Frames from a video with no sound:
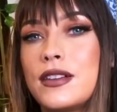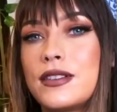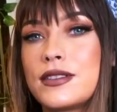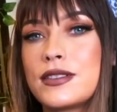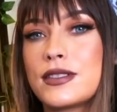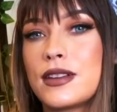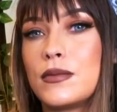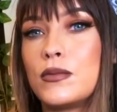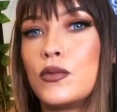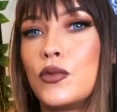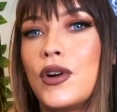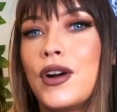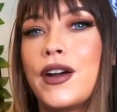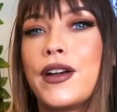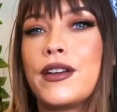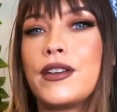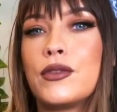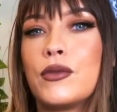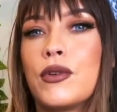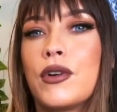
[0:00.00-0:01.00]

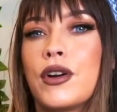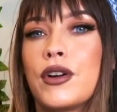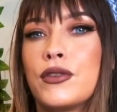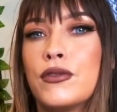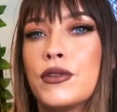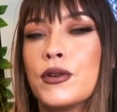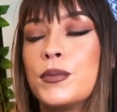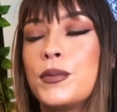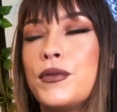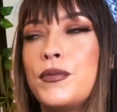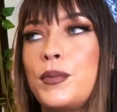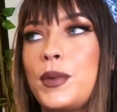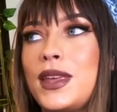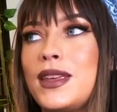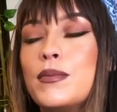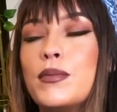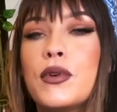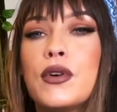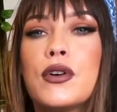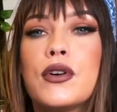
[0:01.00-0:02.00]
someone or a group of
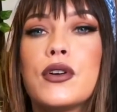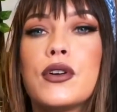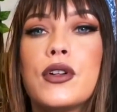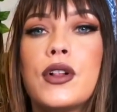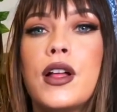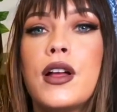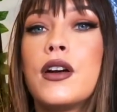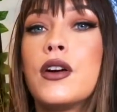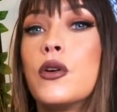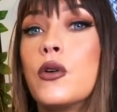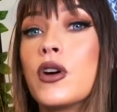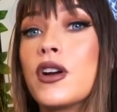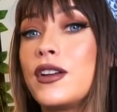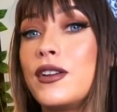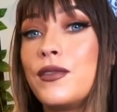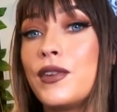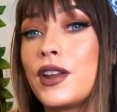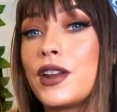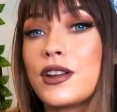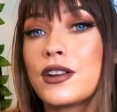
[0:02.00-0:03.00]
people or
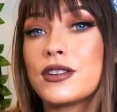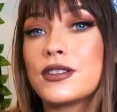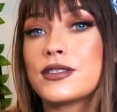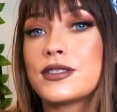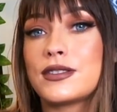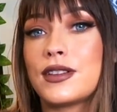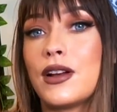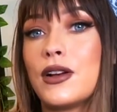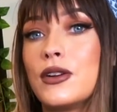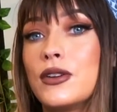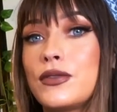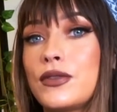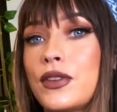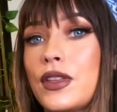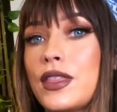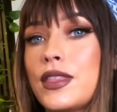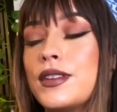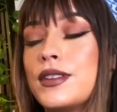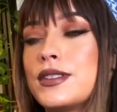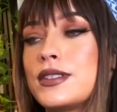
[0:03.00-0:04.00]
even yourself
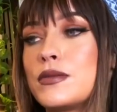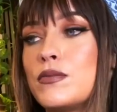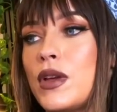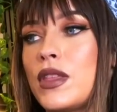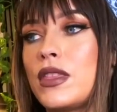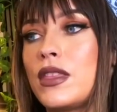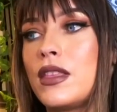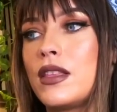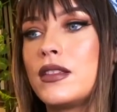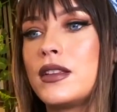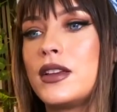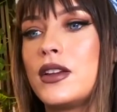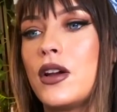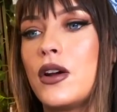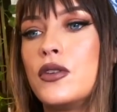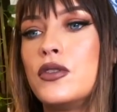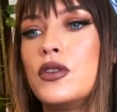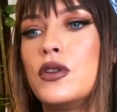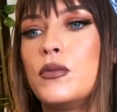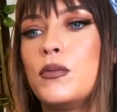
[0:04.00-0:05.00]
this month,
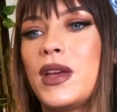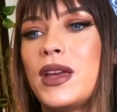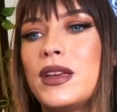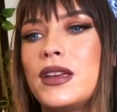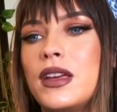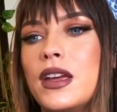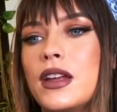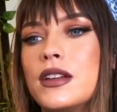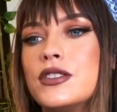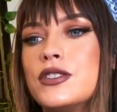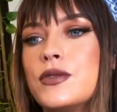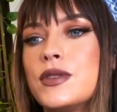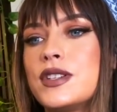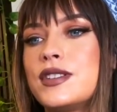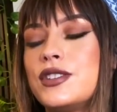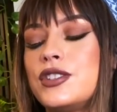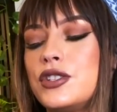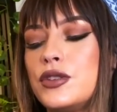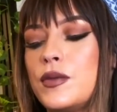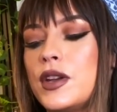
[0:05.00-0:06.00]
Leo. You may get into a
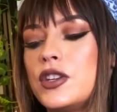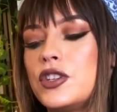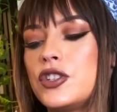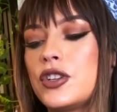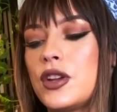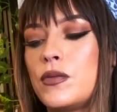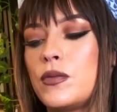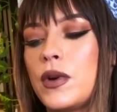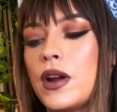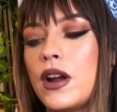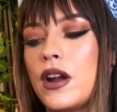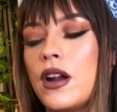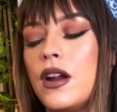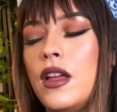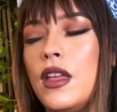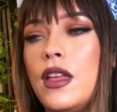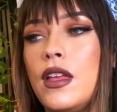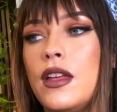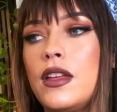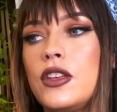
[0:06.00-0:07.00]
situation where
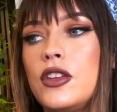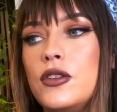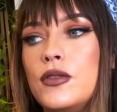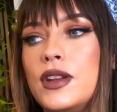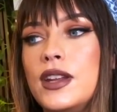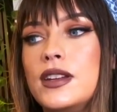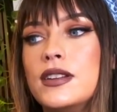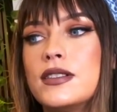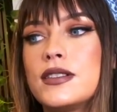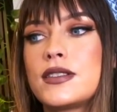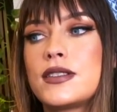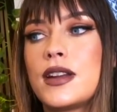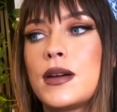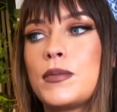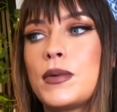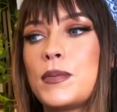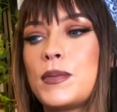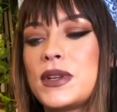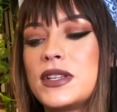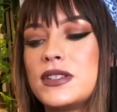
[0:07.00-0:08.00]
you need to
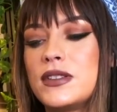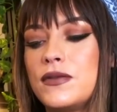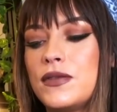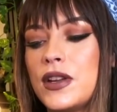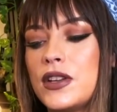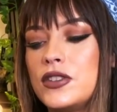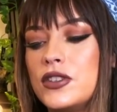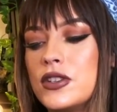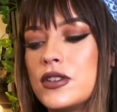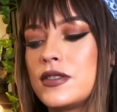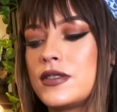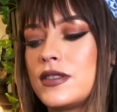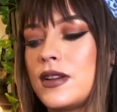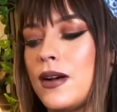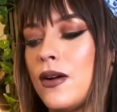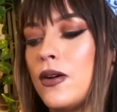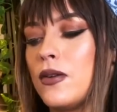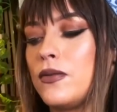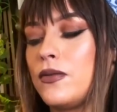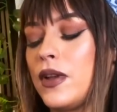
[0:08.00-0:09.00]
step up and defend
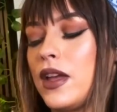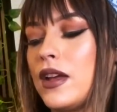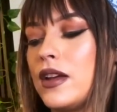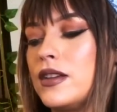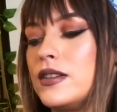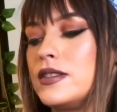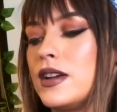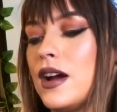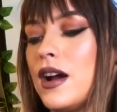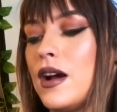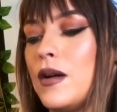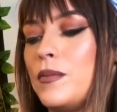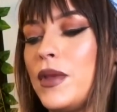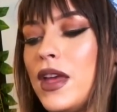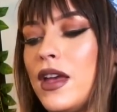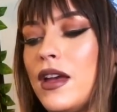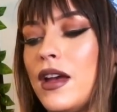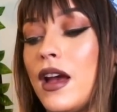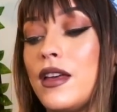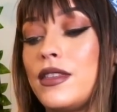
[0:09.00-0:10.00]
yourself. And um,
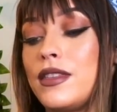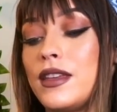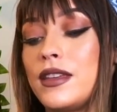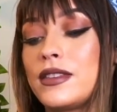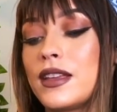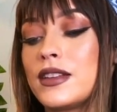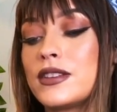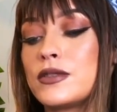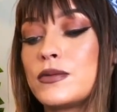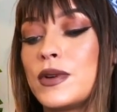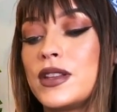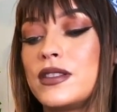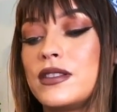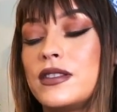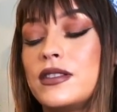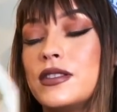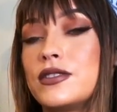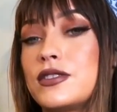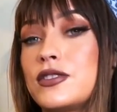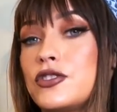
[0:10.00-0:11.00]
I think that's what
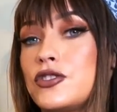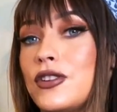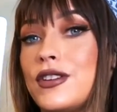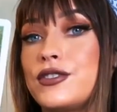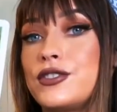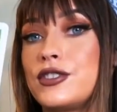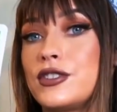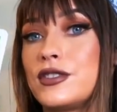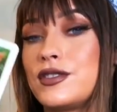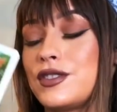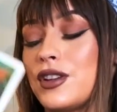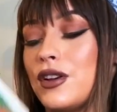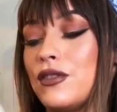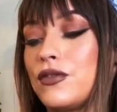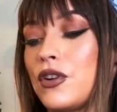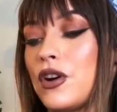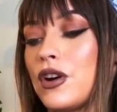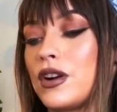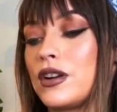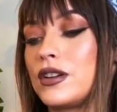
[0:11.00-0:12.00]
this trust
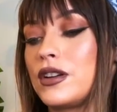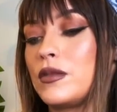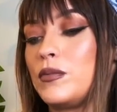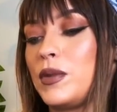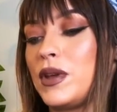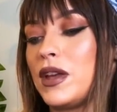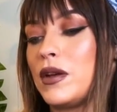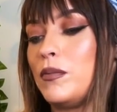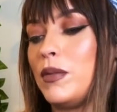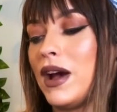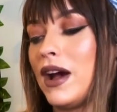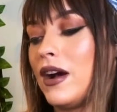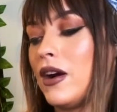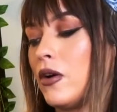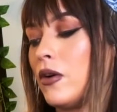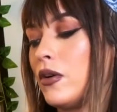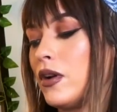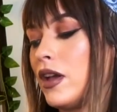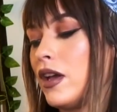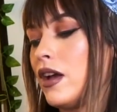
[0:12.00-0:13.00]
yourself card could be
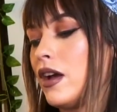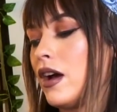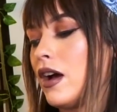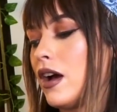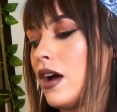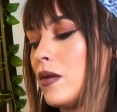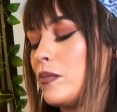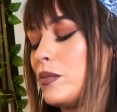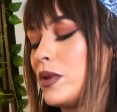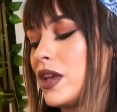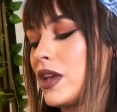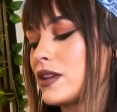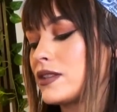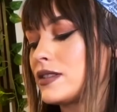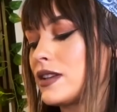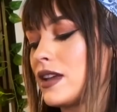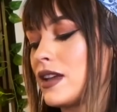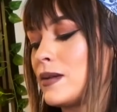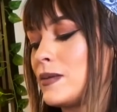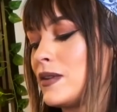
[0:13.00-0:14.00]
about. Um, because
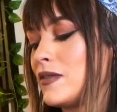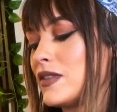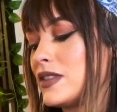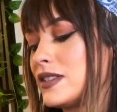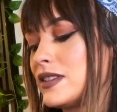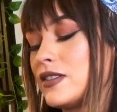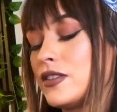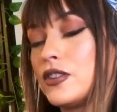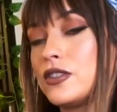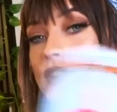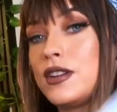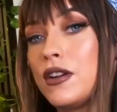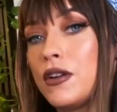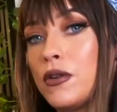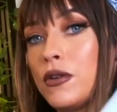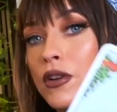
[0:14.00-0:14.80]
I am even seeing your tarot